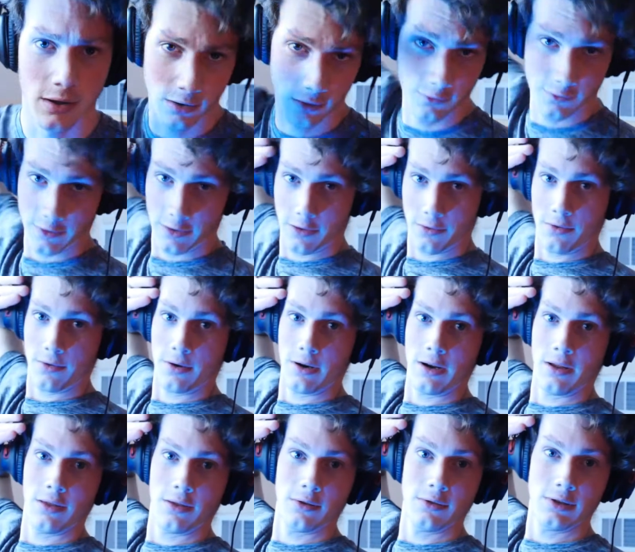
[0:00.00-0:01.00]
Hello fellow 3D
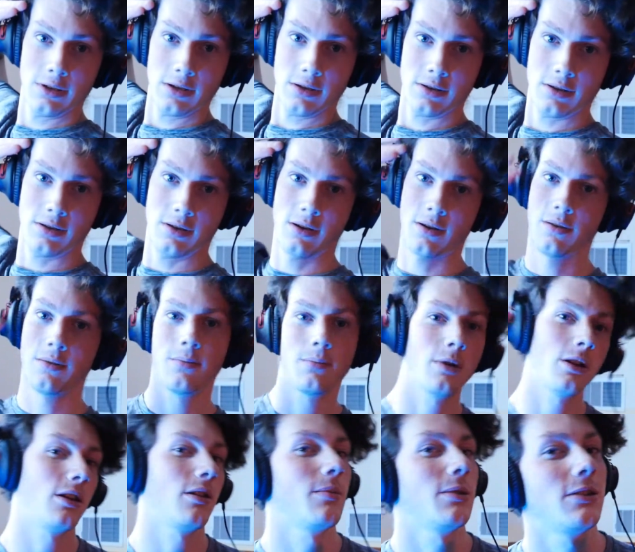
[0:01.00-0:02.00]
enthusiast,
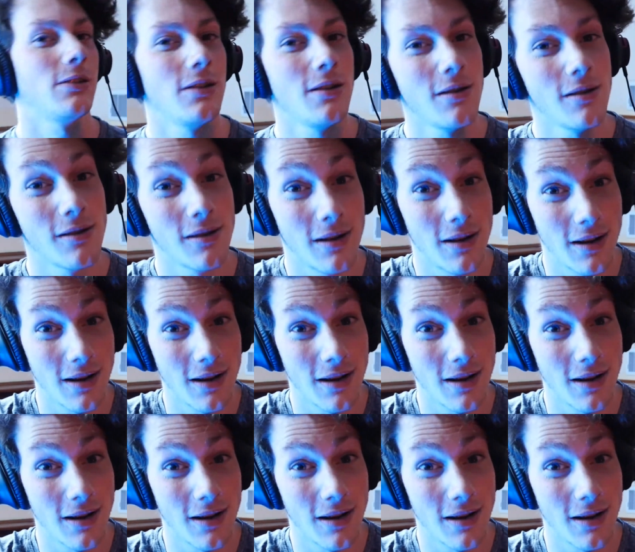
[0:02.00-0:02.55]
my name is Ian,